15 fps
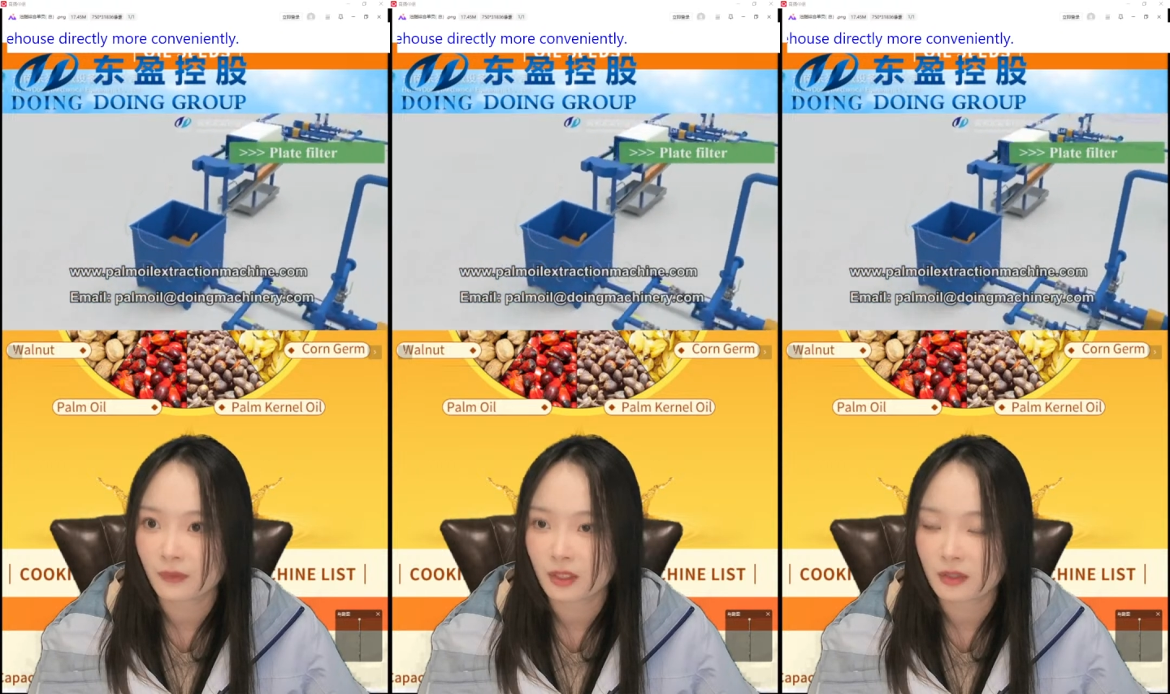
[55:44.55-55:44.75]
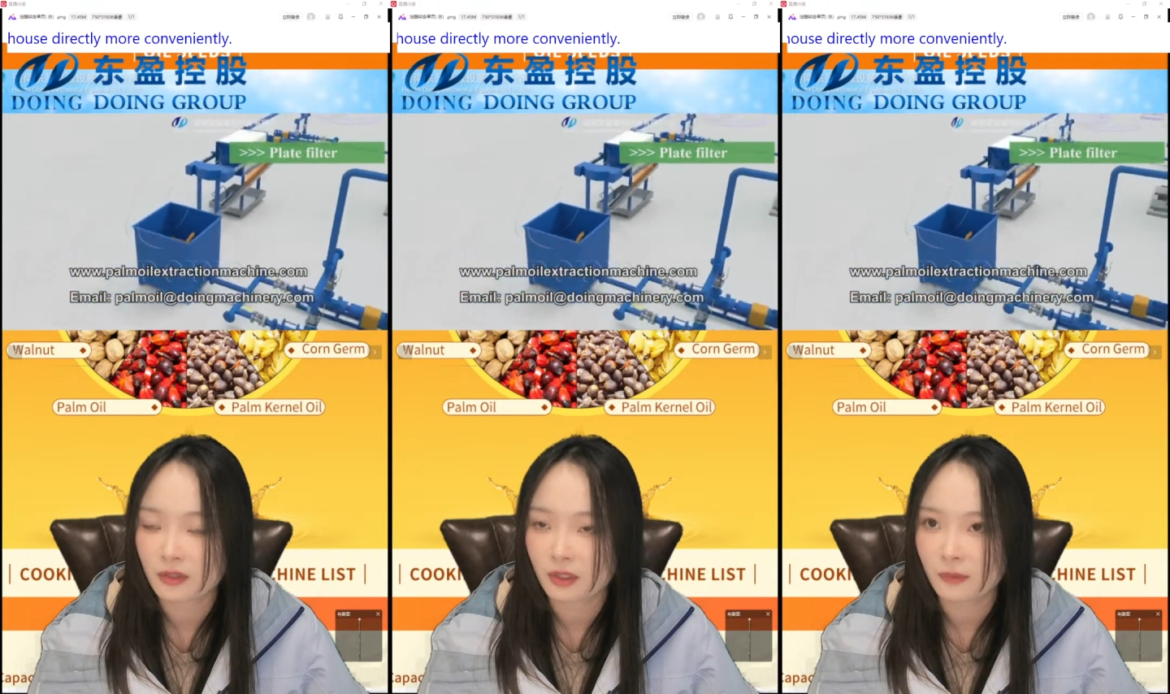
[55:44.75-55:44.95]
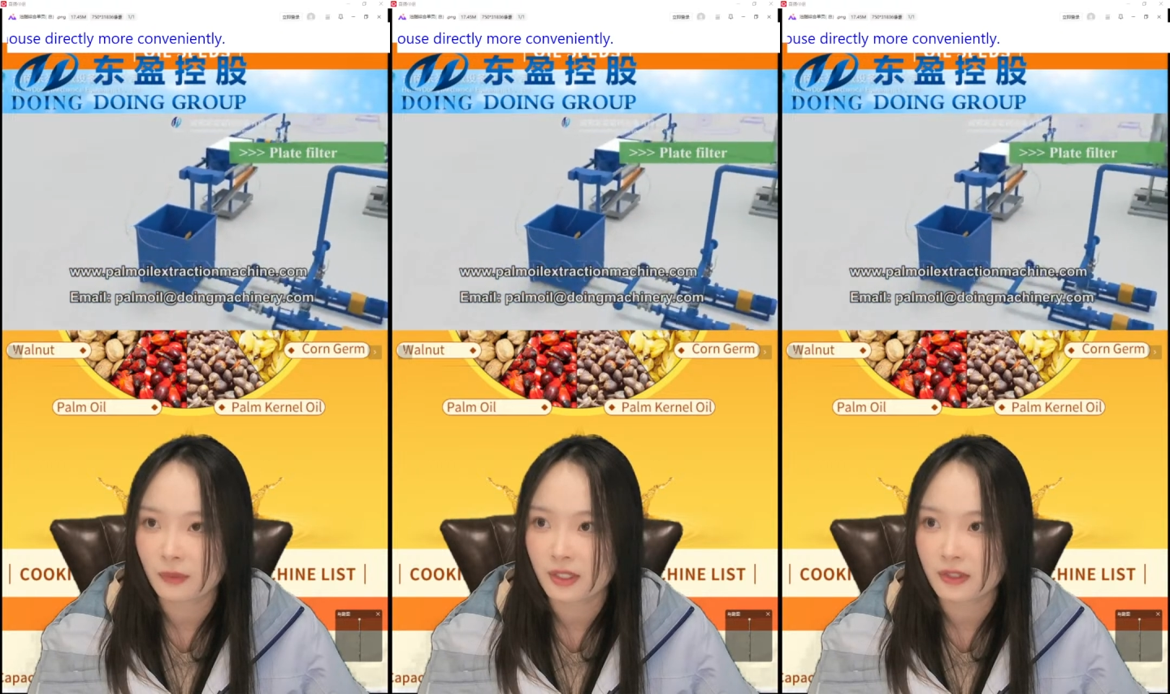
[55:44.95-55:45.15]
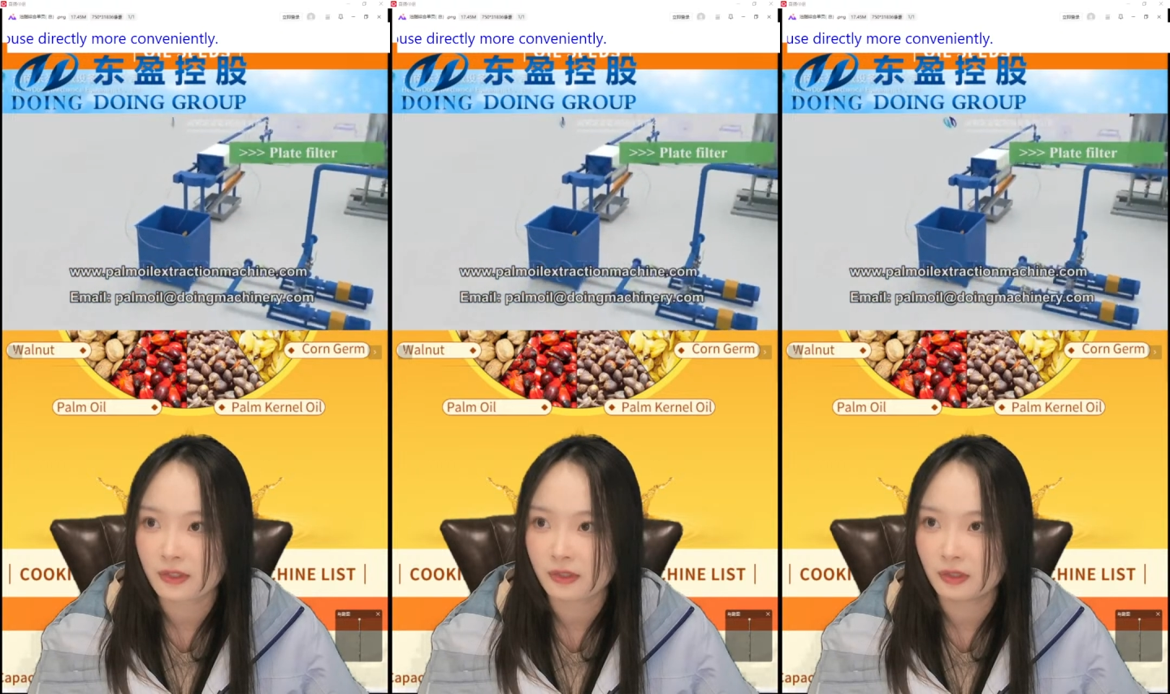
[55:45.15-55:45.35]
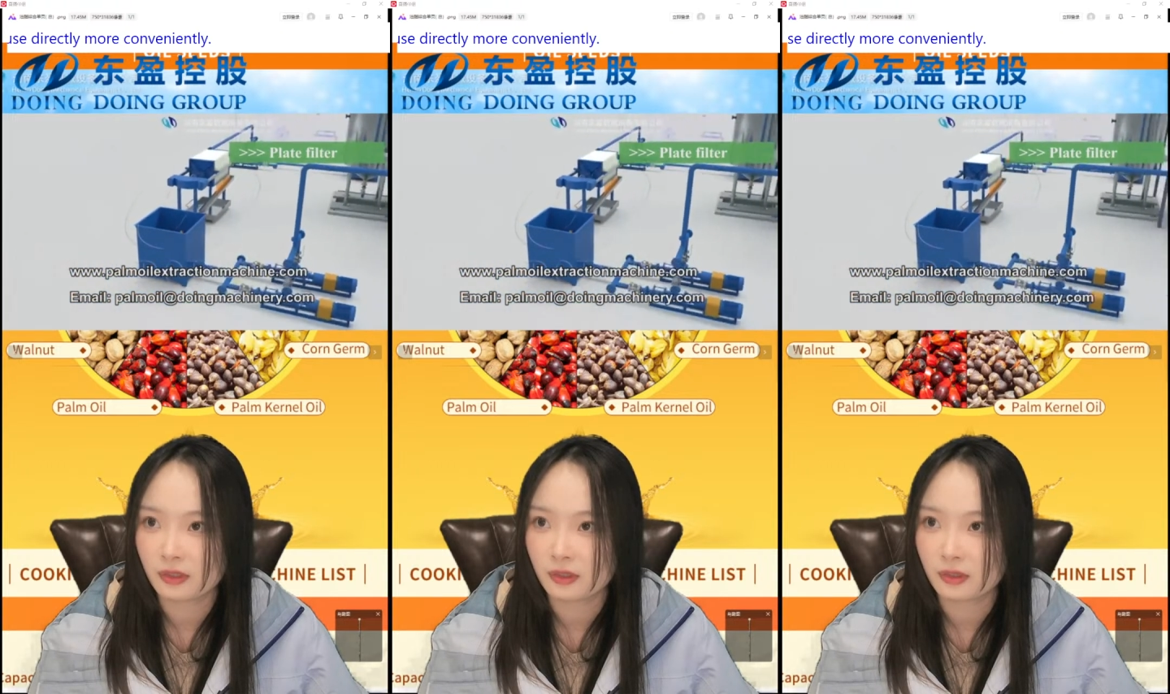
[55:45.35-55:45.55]
storage
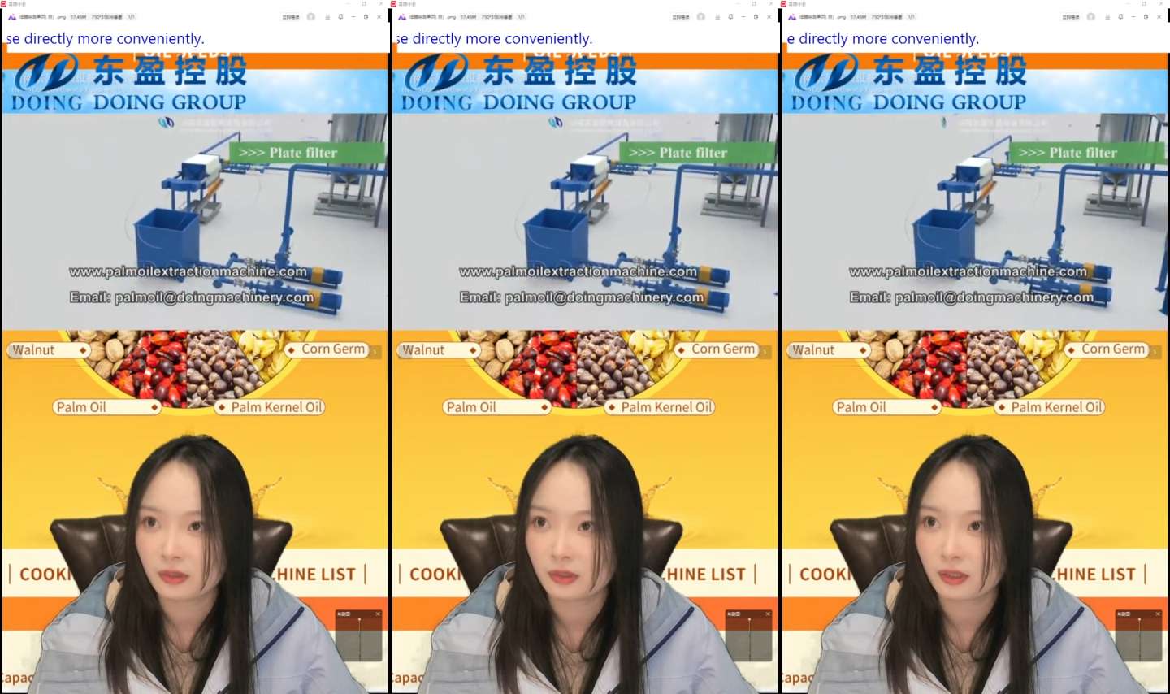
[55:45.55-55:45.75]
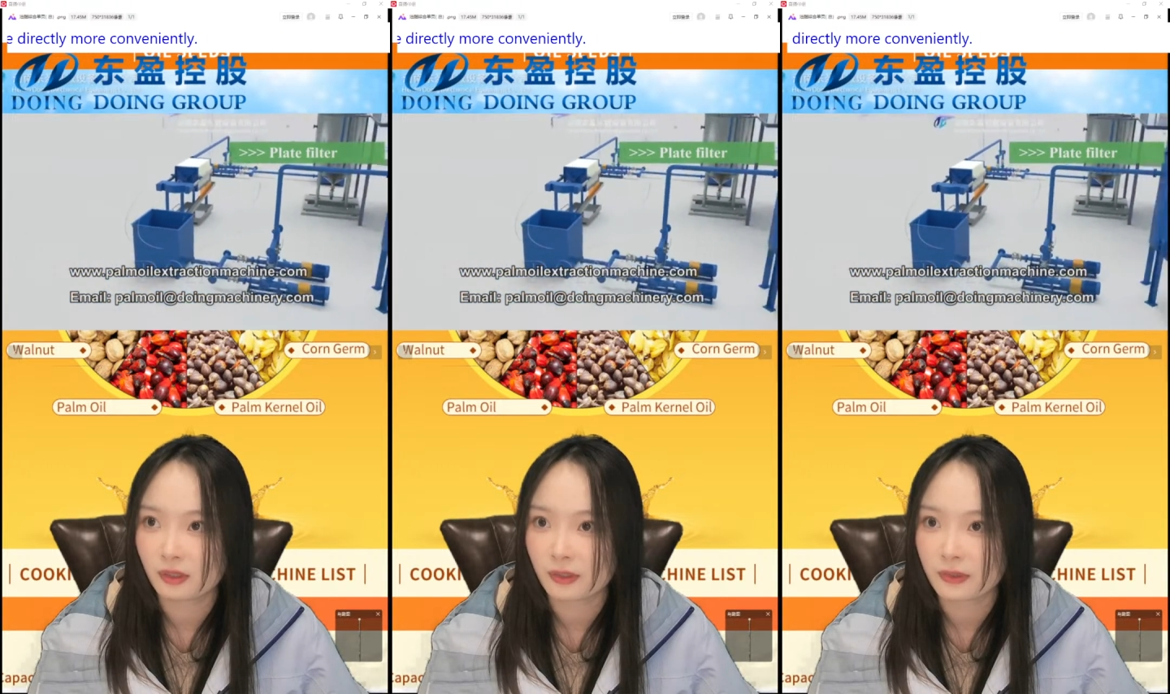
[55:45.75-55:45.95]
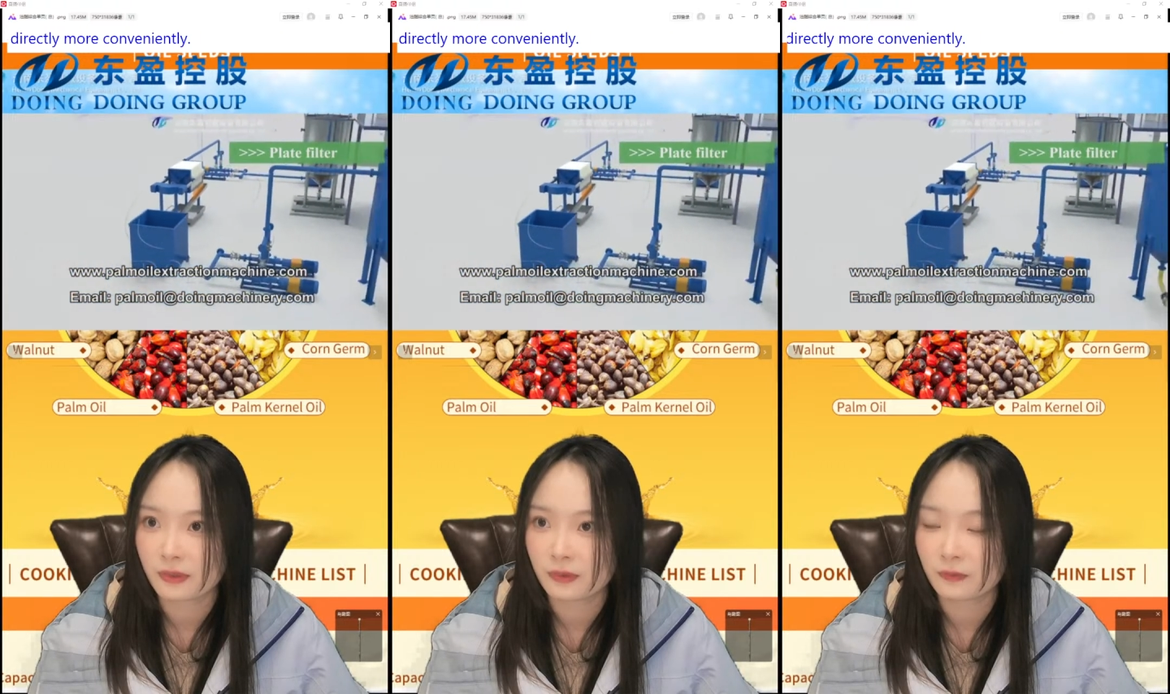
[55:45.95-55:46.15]
your oil